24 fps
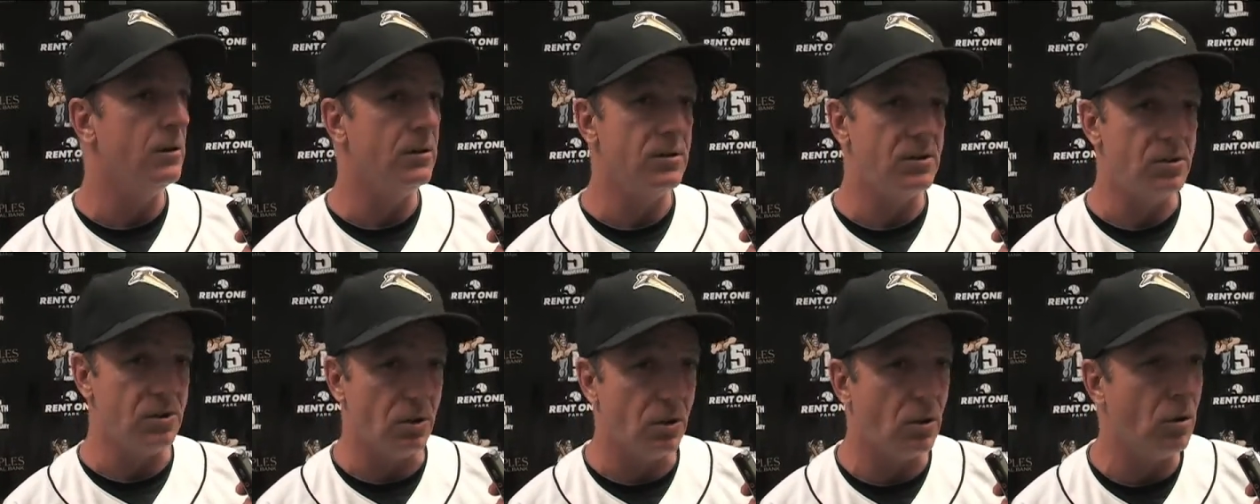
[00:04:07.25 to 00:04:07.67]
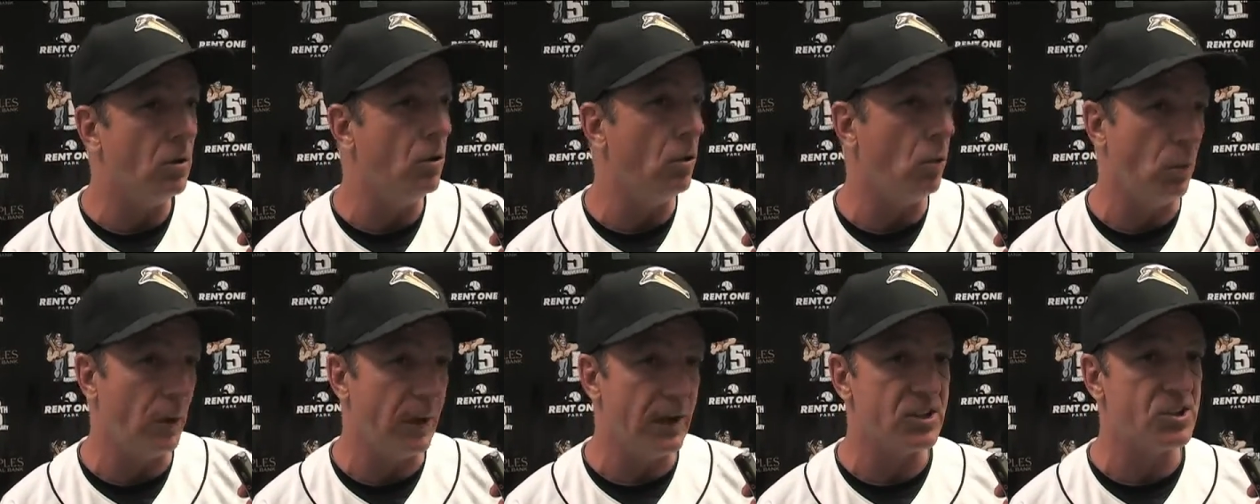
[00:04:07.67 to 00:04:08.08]
Dill,
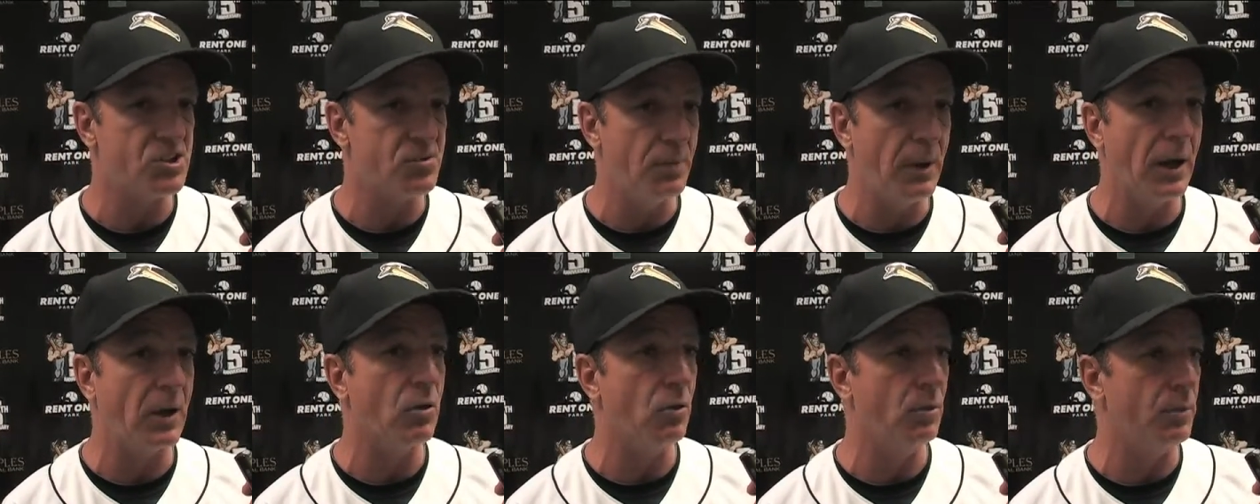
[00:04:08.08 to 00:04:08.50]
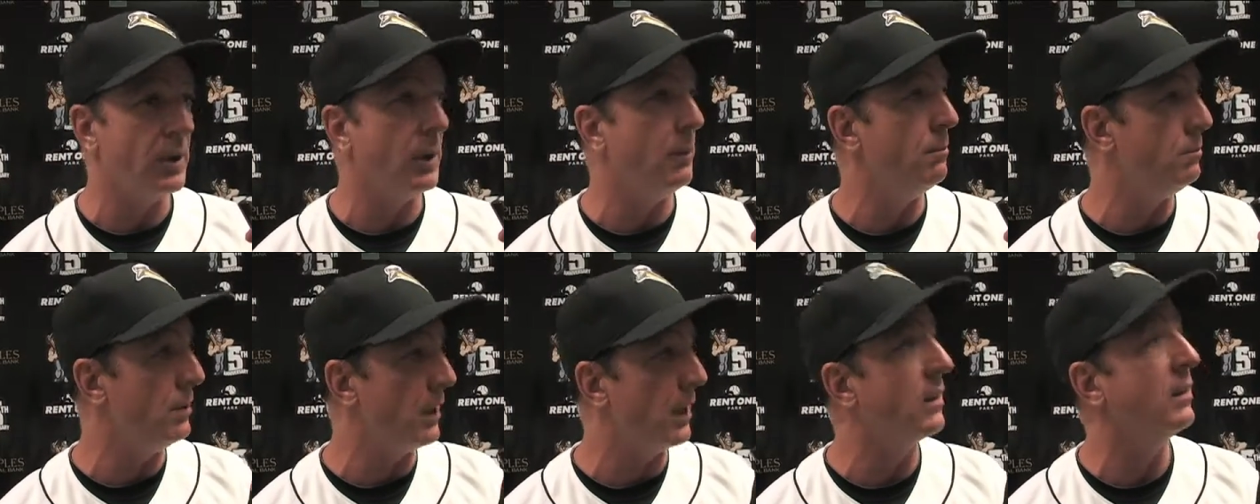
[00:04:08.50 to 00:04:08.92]
who we expect will be
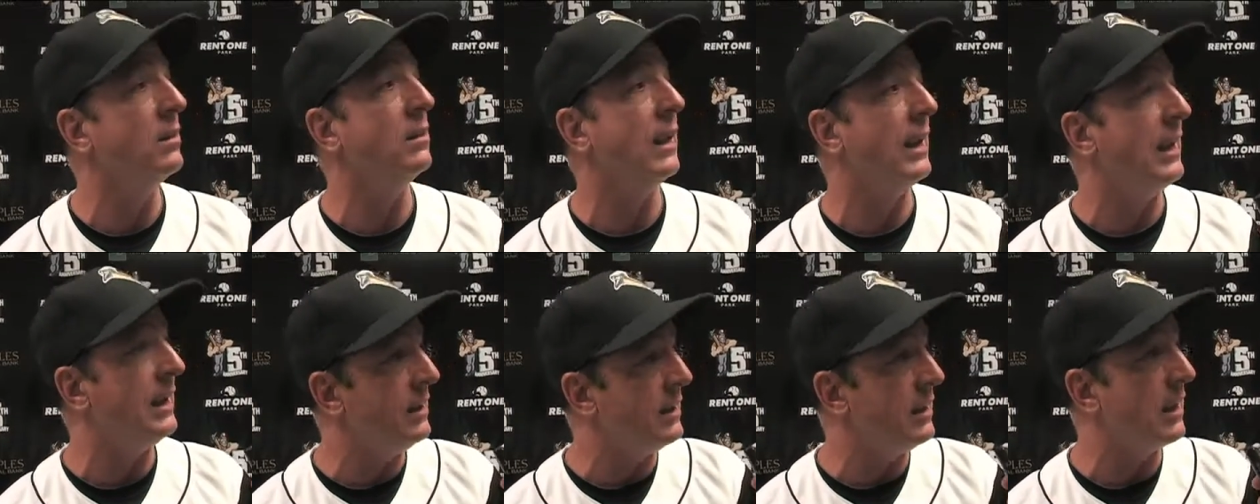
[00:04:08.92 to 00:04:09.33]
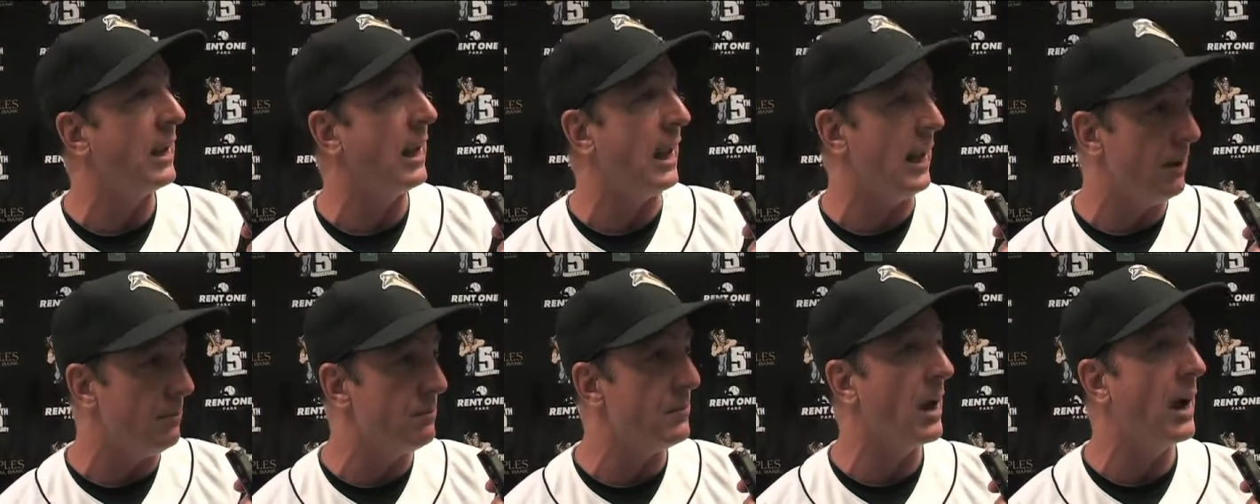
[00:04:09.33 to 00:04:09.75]
a big late in the
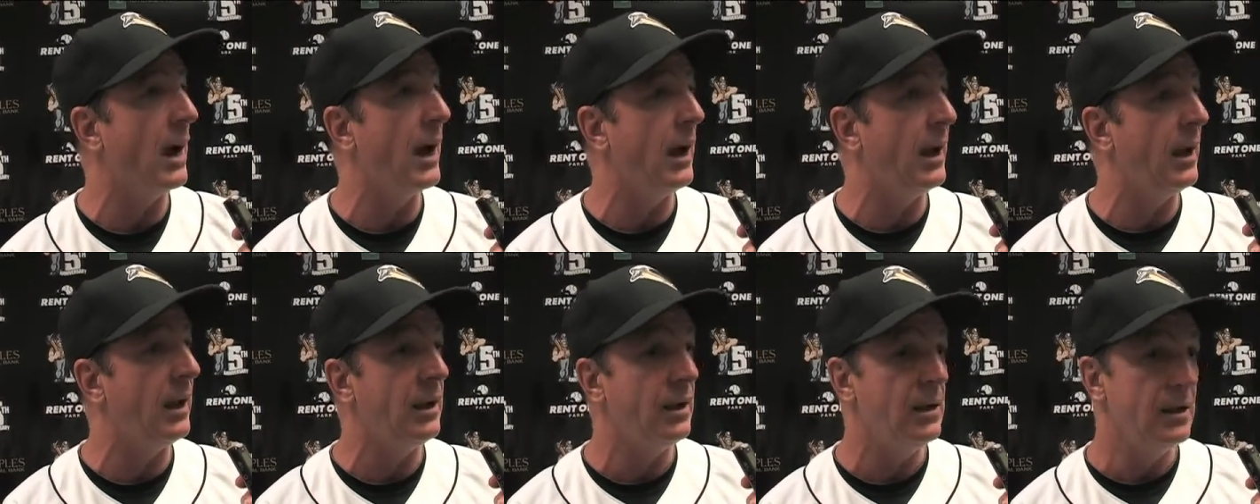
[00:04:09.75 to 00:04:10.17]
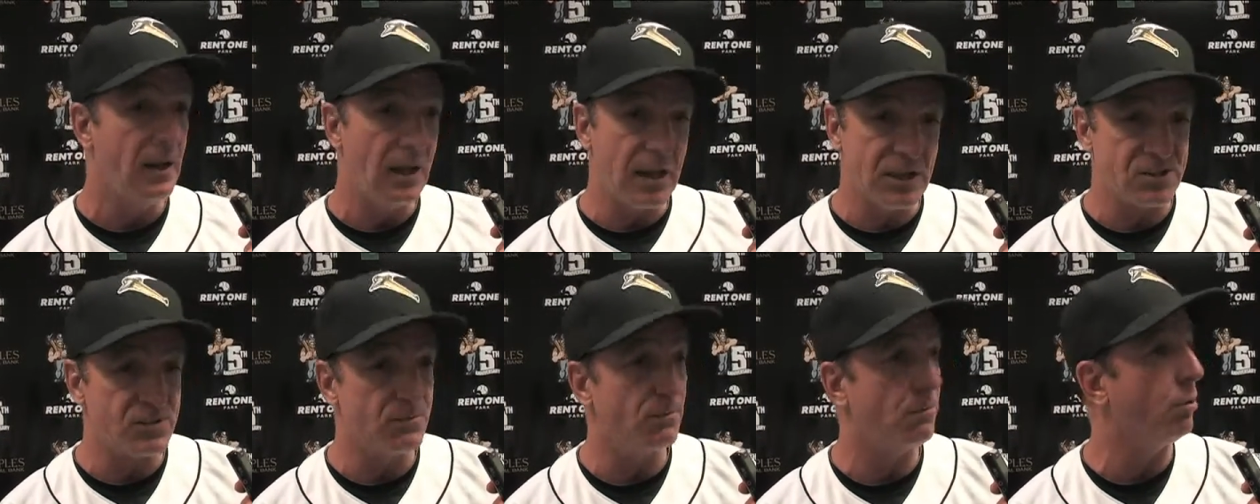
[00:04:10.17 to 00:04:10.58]
game guy,
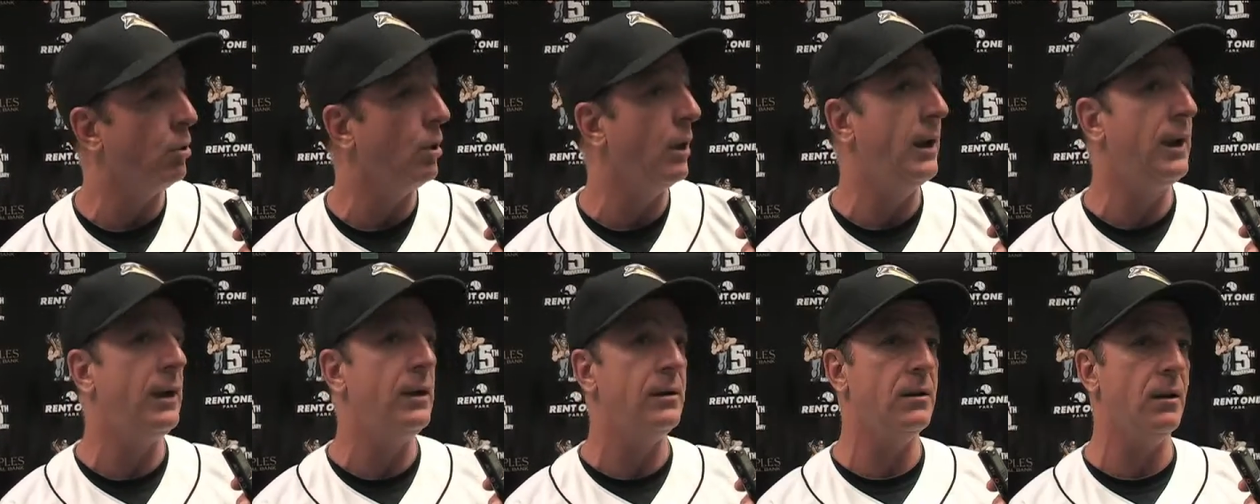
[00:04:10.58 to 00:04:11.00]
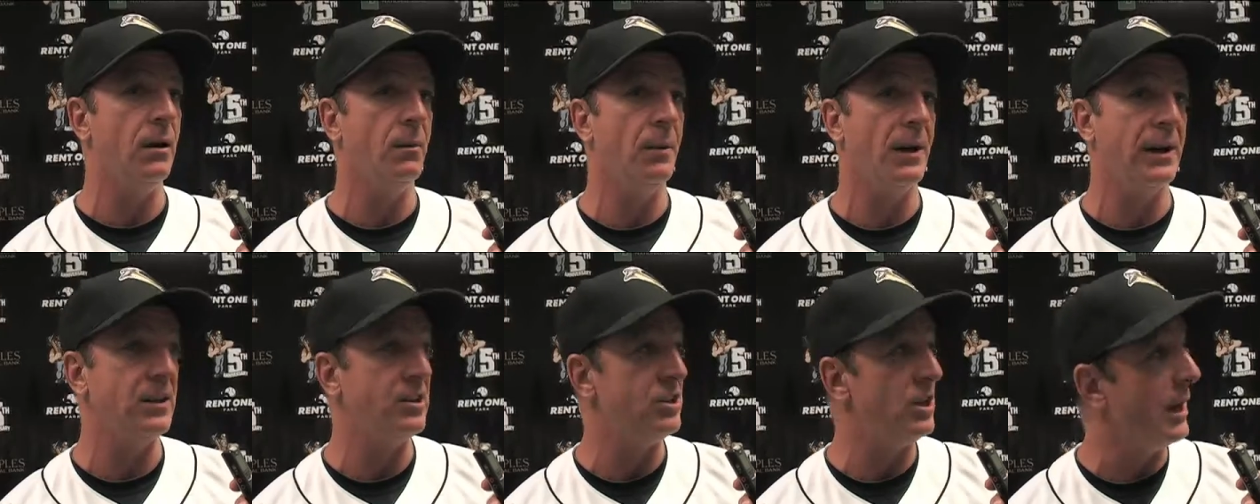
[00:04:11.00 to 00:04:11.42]
hasn't played.
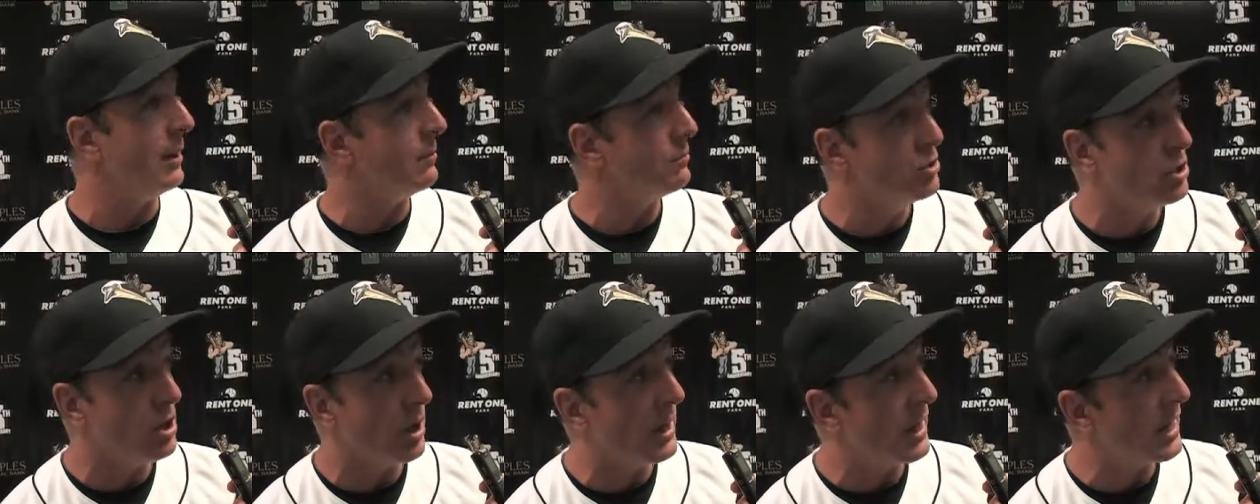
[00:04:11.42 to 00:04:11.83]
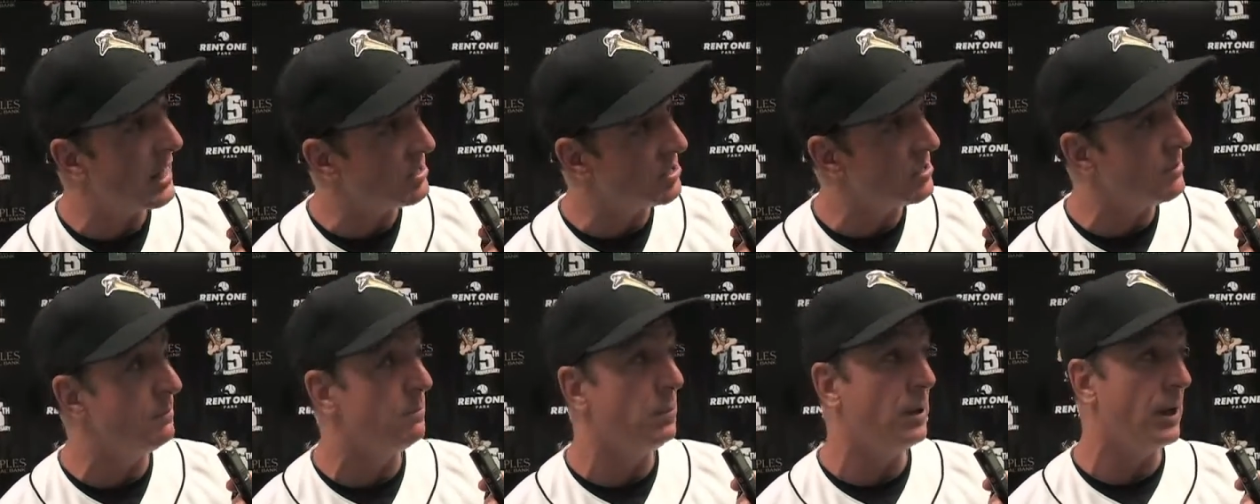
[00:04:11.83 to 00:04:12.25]
Mike Jamchuk
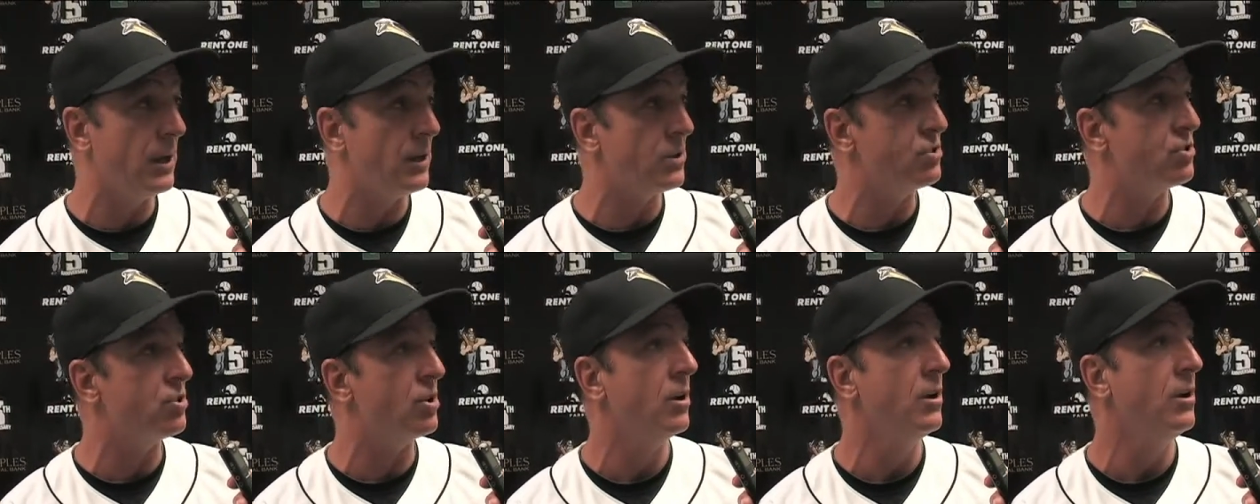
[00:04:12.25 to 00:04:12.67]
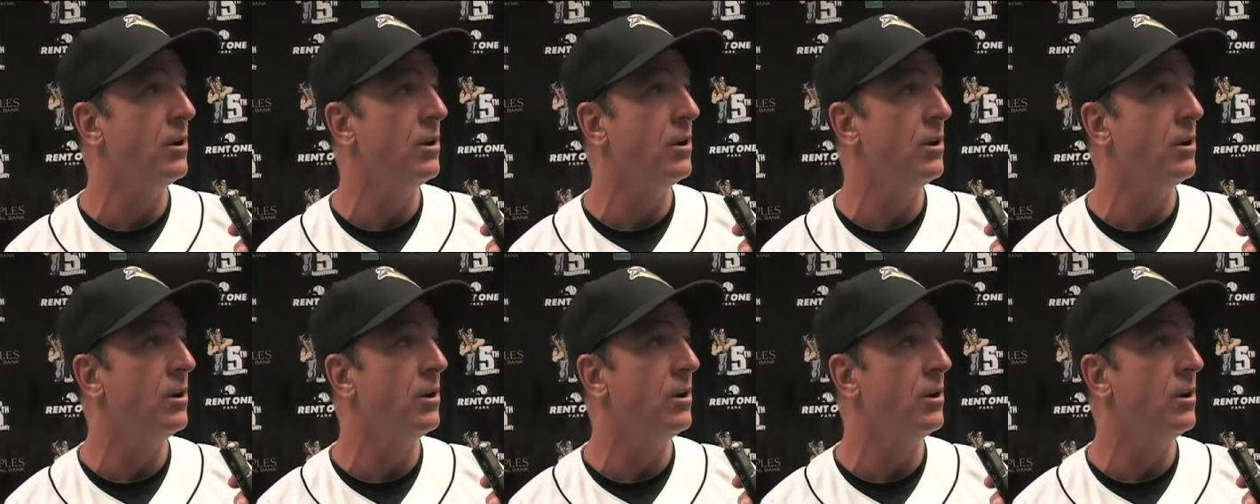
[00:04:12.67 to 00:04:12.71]
hasn't pitched.